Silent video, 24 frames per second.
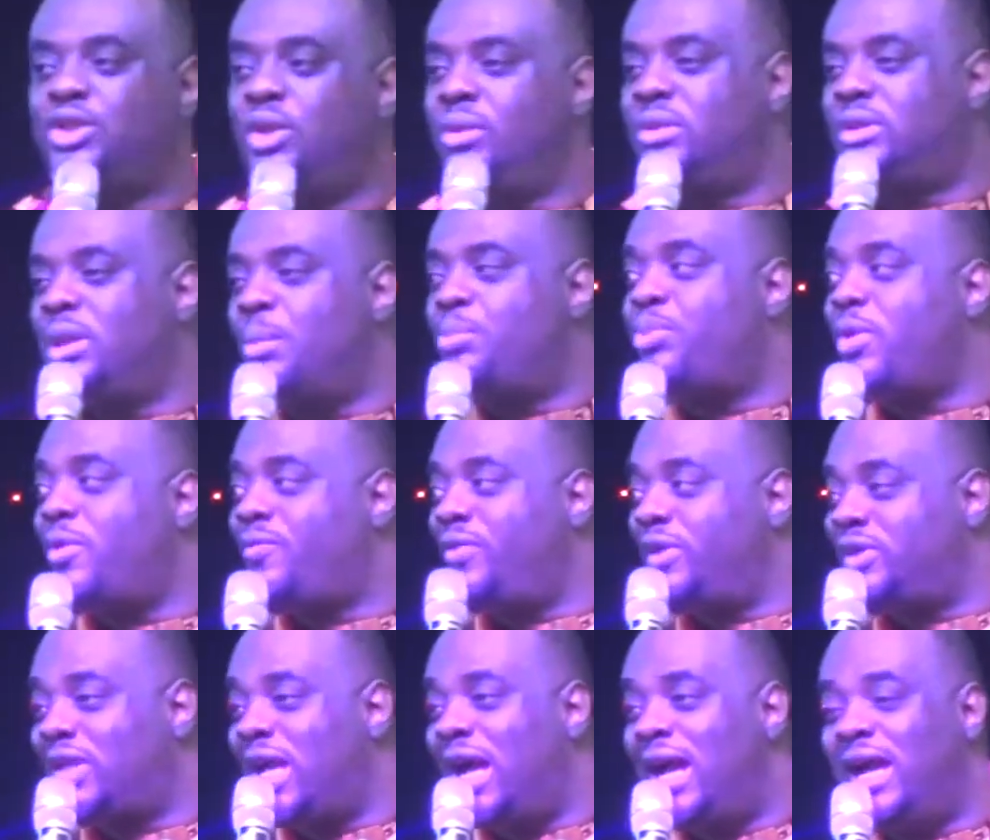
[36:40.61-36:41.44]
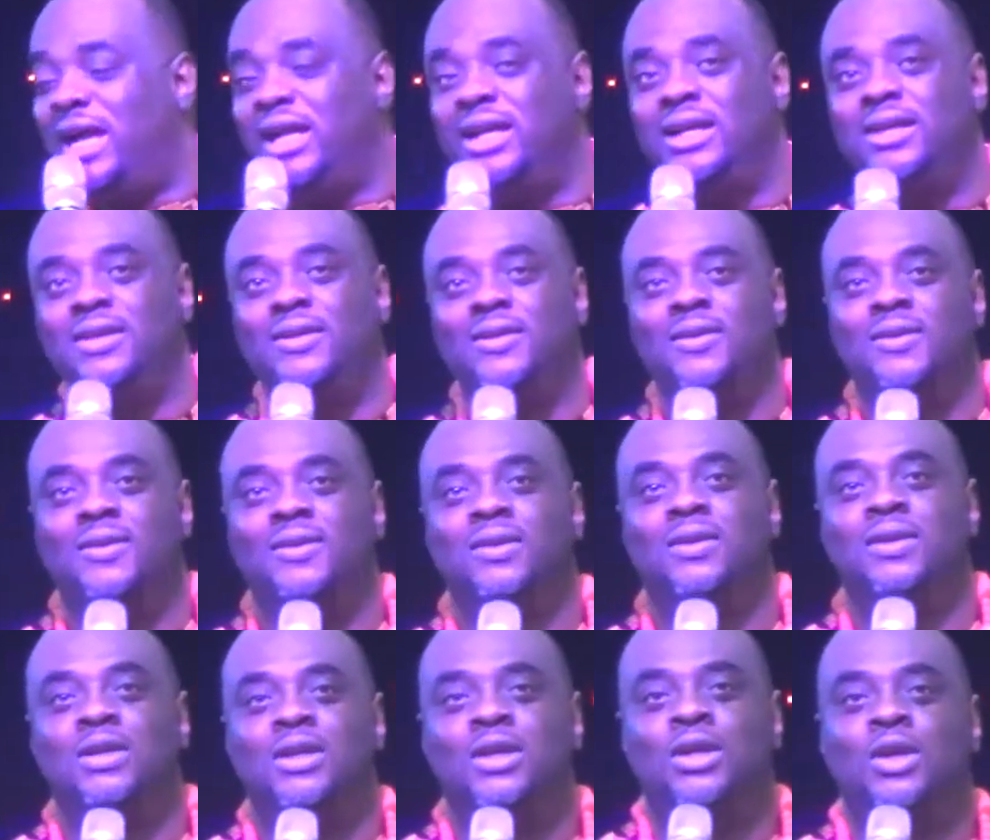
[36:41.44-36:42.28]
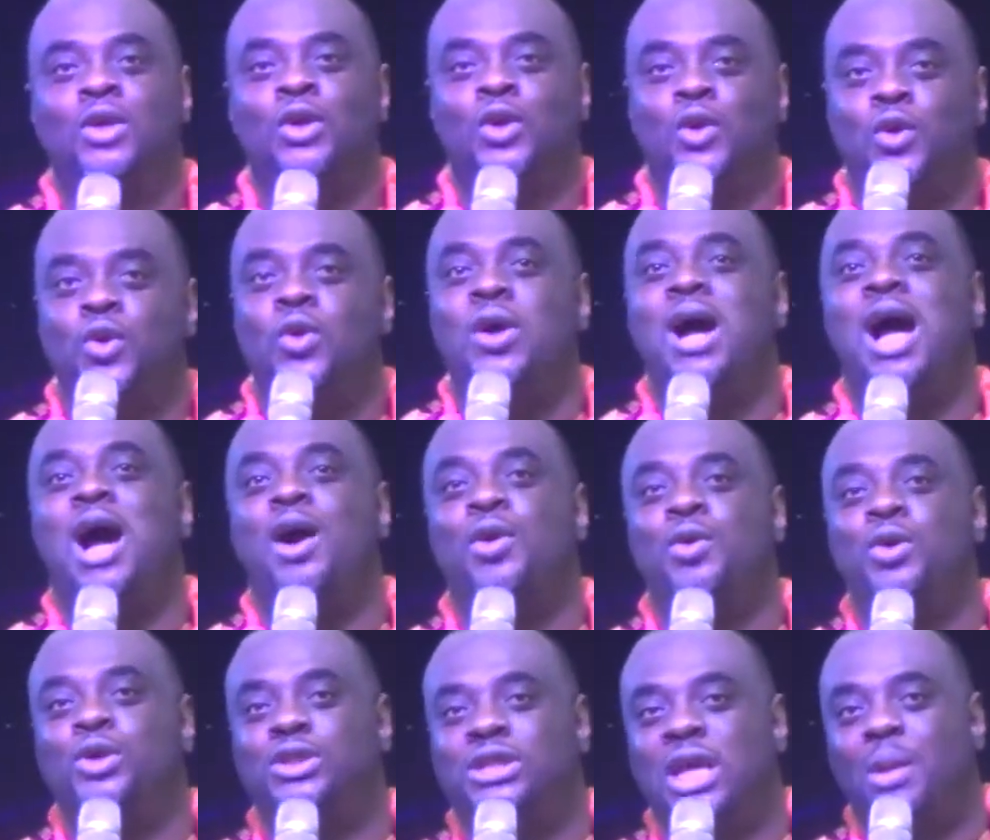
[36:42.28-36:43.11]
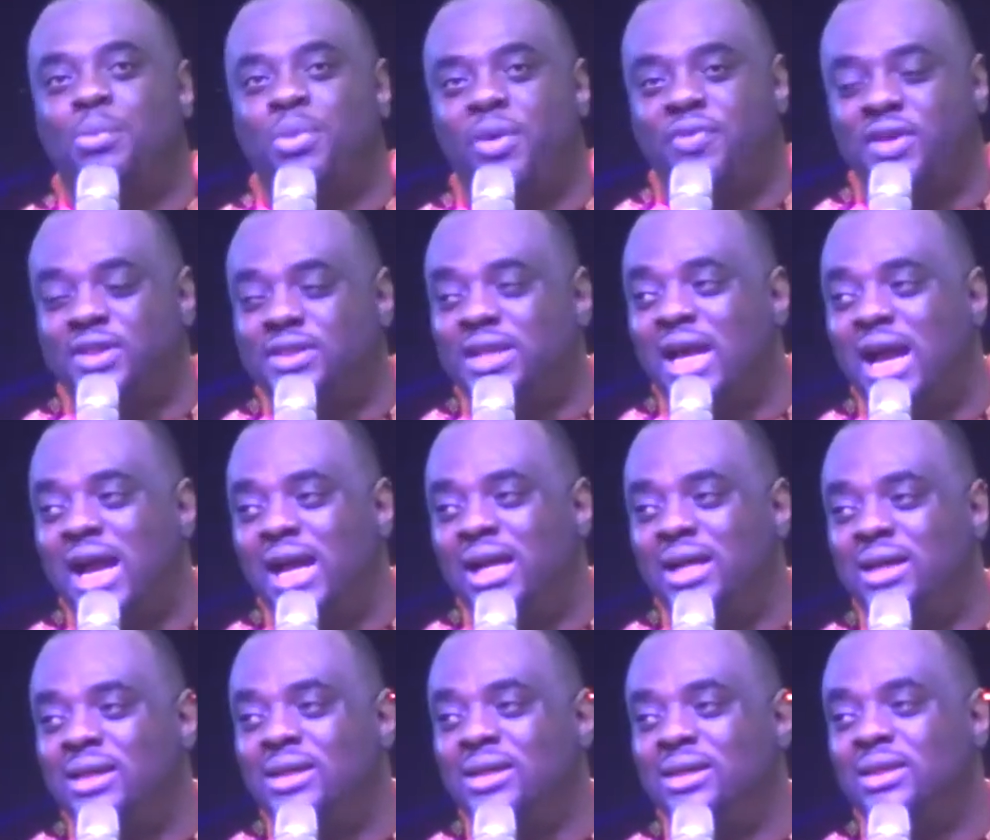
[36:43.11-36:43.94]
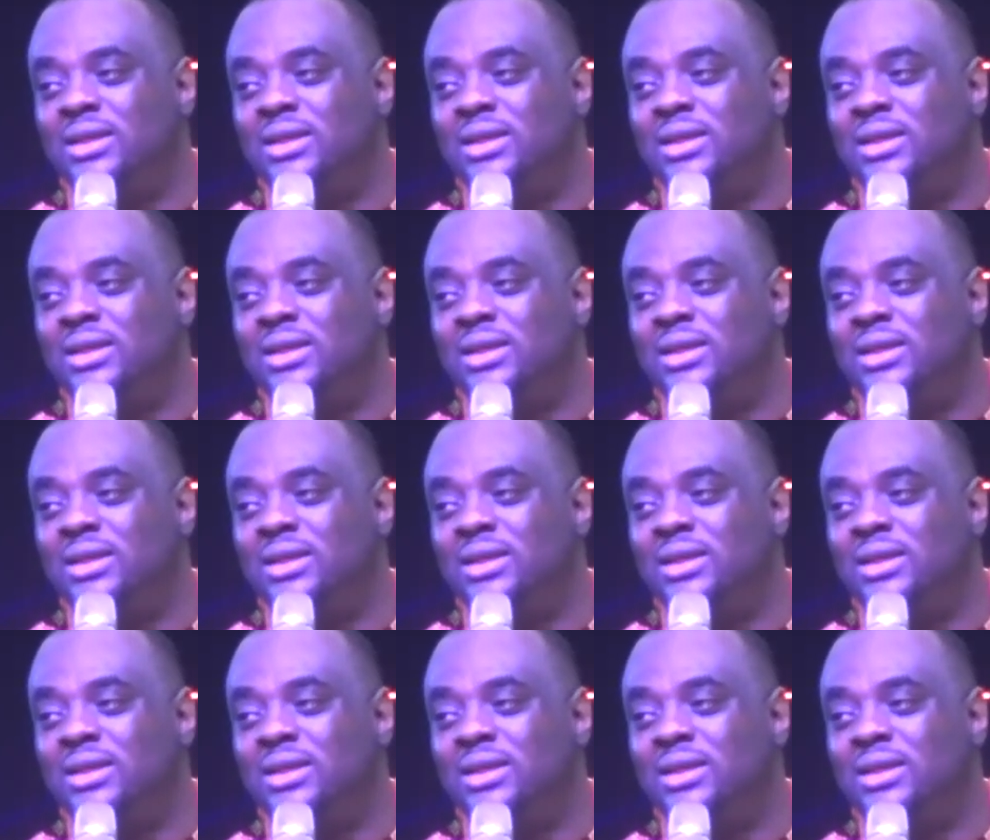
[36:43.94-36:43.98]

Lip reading: Someone say prophesy. Who and who shall prophesy?